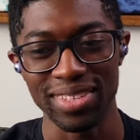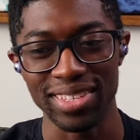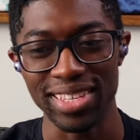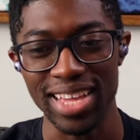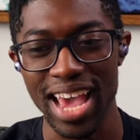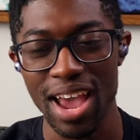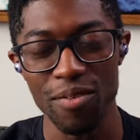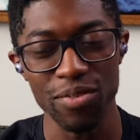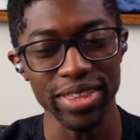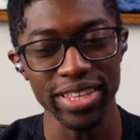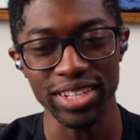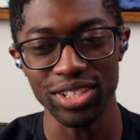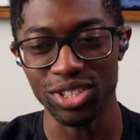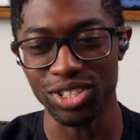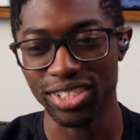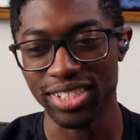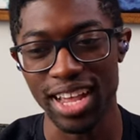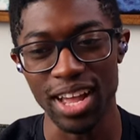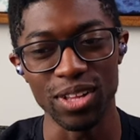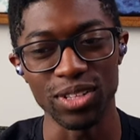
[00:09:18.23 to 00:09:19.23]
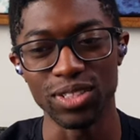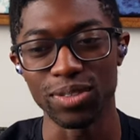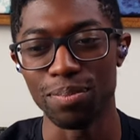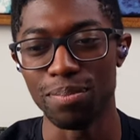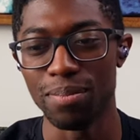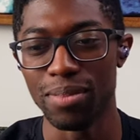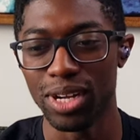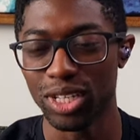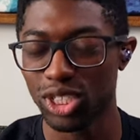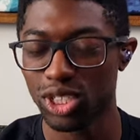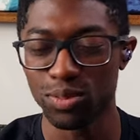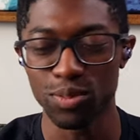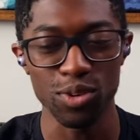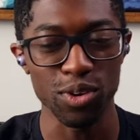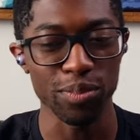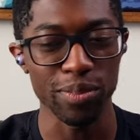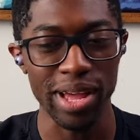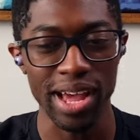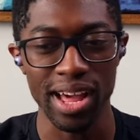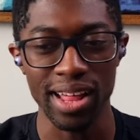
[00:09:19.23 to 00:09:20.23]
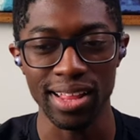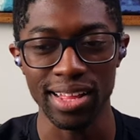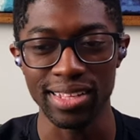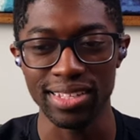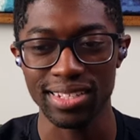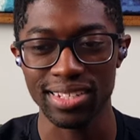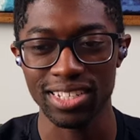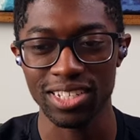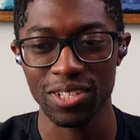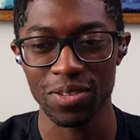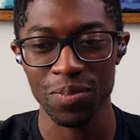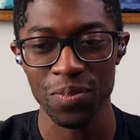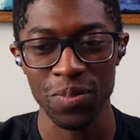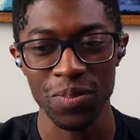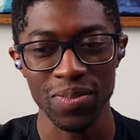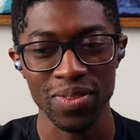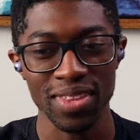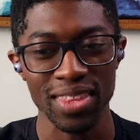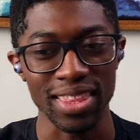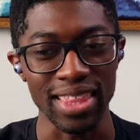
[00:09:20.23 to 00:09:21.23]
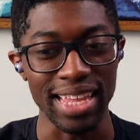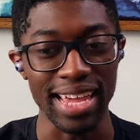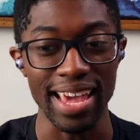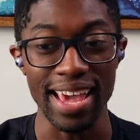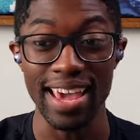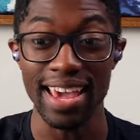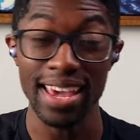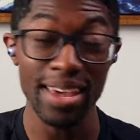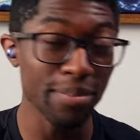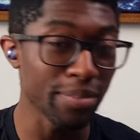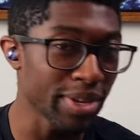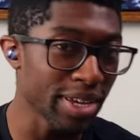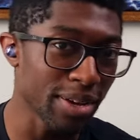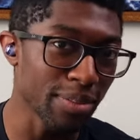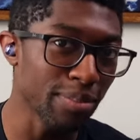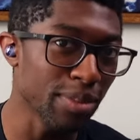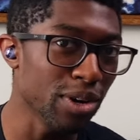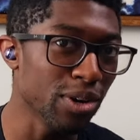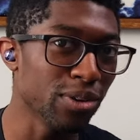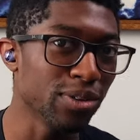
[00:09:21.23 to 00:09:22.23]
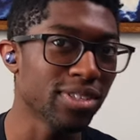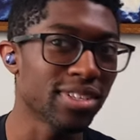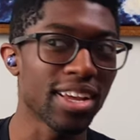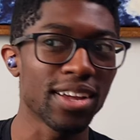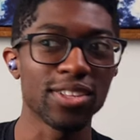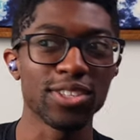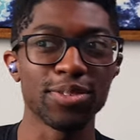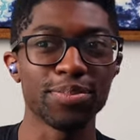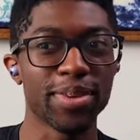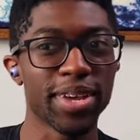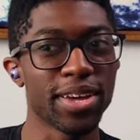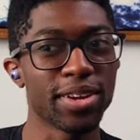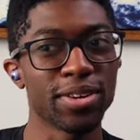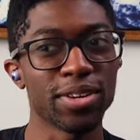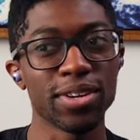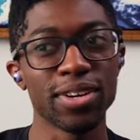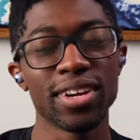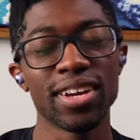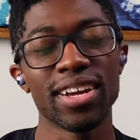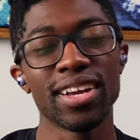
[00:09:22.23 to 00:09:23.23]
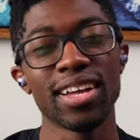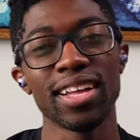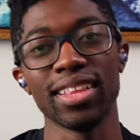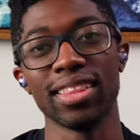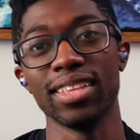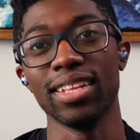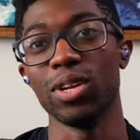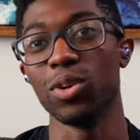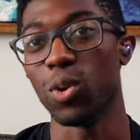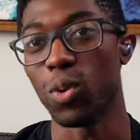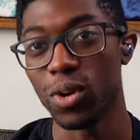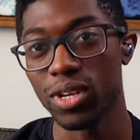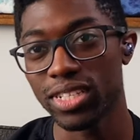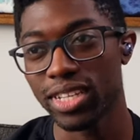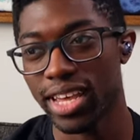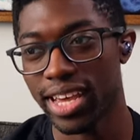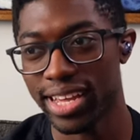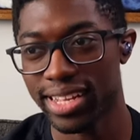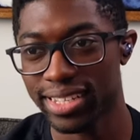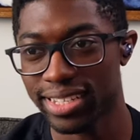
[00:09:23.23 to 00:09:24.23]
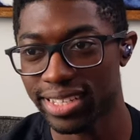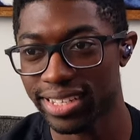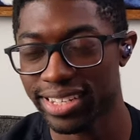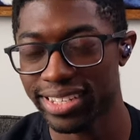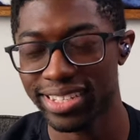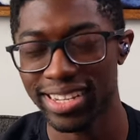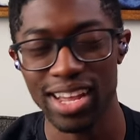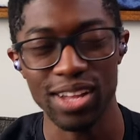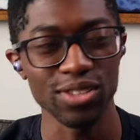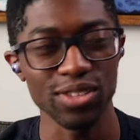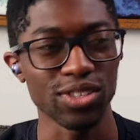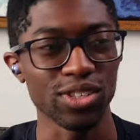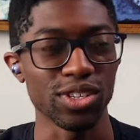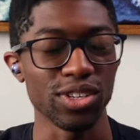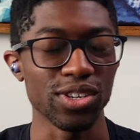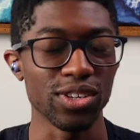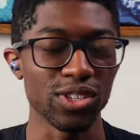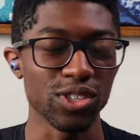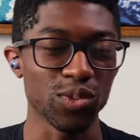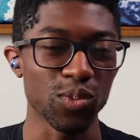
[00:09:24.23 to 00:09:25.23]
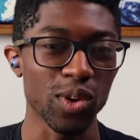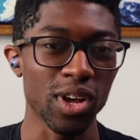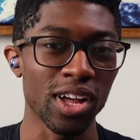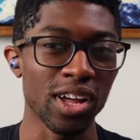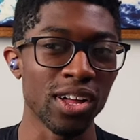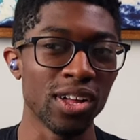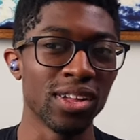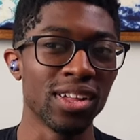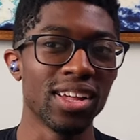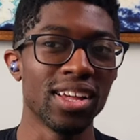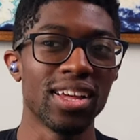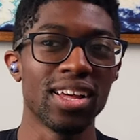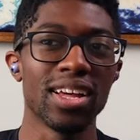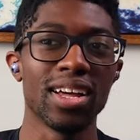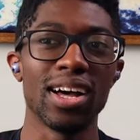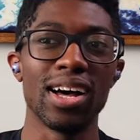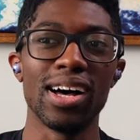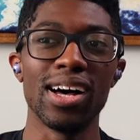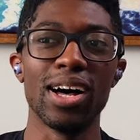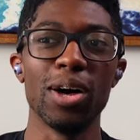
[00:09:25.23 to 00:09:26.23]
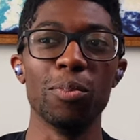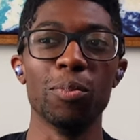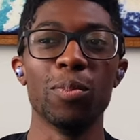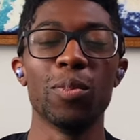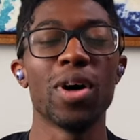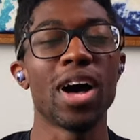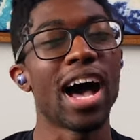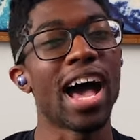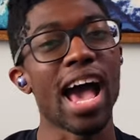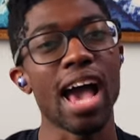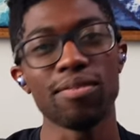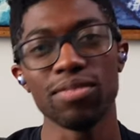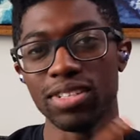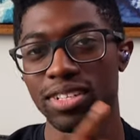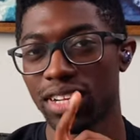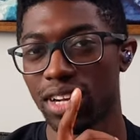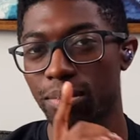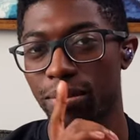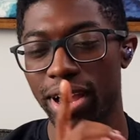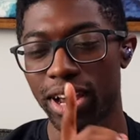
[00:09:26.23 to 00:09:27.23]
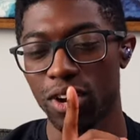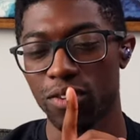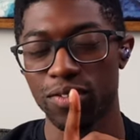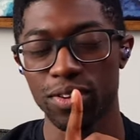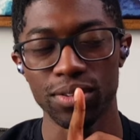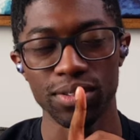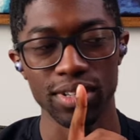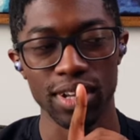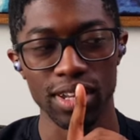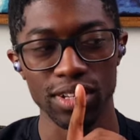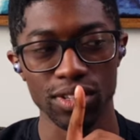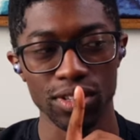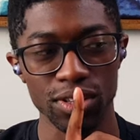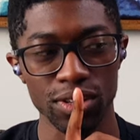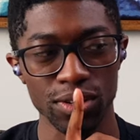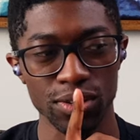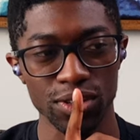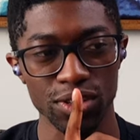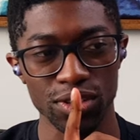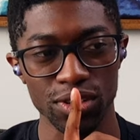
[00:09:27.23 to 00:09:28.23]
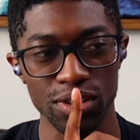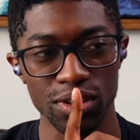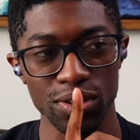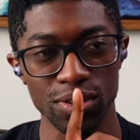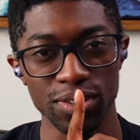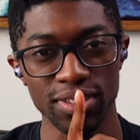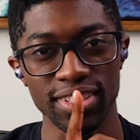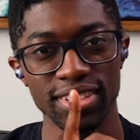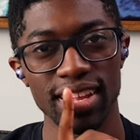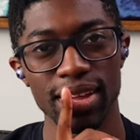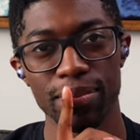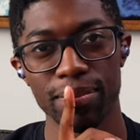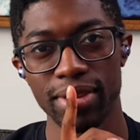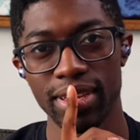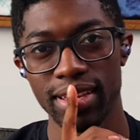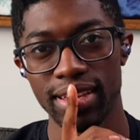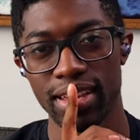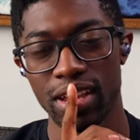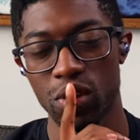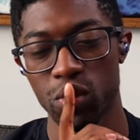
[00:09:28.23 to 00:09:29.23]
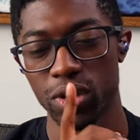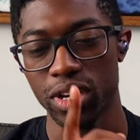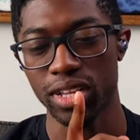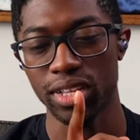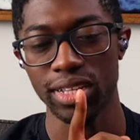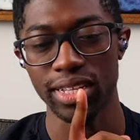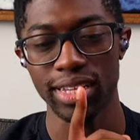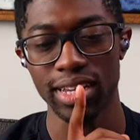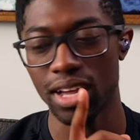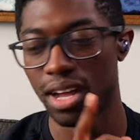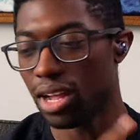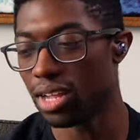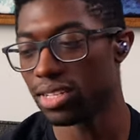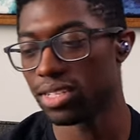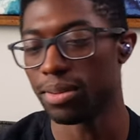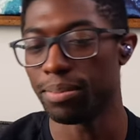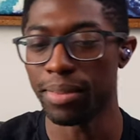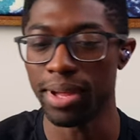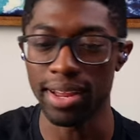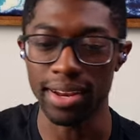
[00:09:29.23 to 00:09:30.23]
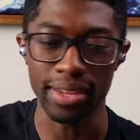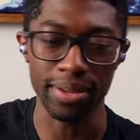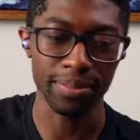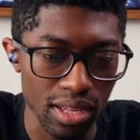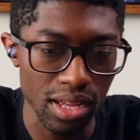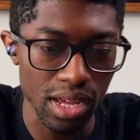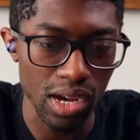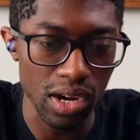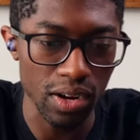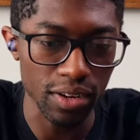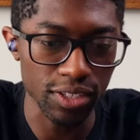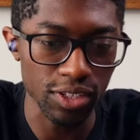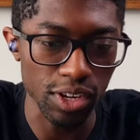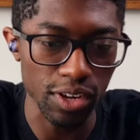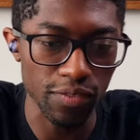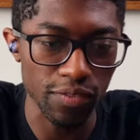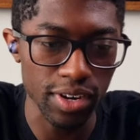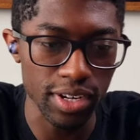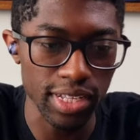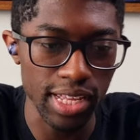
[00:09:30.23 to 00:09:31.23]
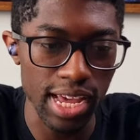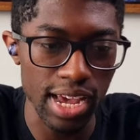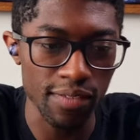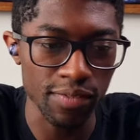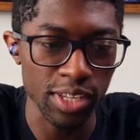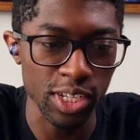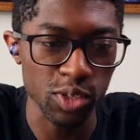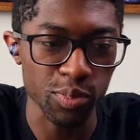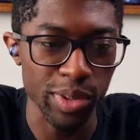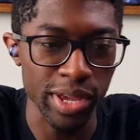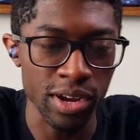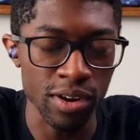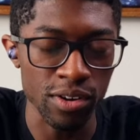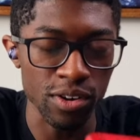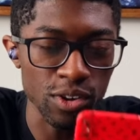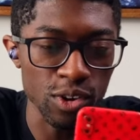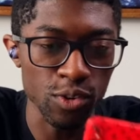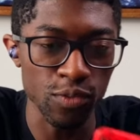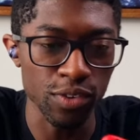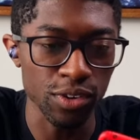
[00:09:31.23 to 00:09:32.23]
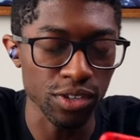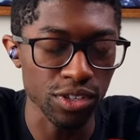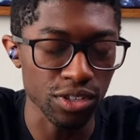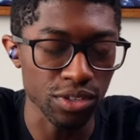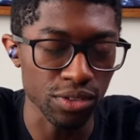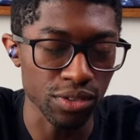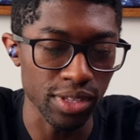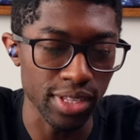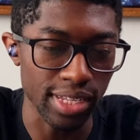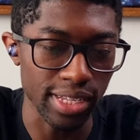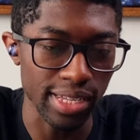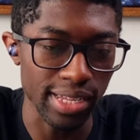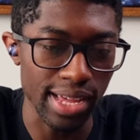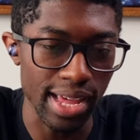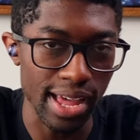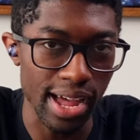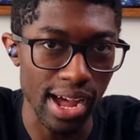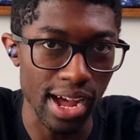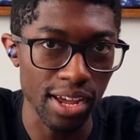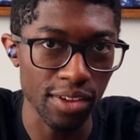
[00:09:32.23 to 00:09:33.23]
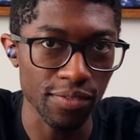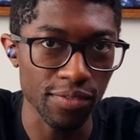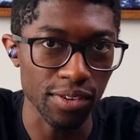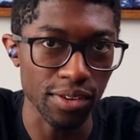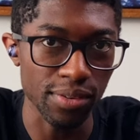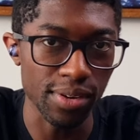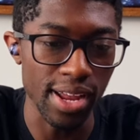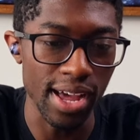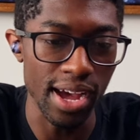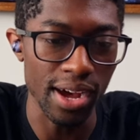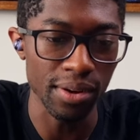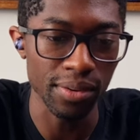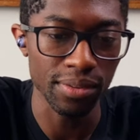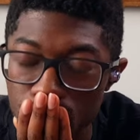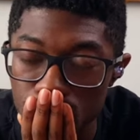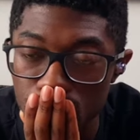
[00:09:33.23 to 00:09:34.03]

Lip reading: Everything just sounds much more balanced. The ambient mode sounds better. The noise canceling sounds good as well. I haven't done a microphone test though, so let me quickly call somebody. All right, so I finally have these paired over to the iPhone now.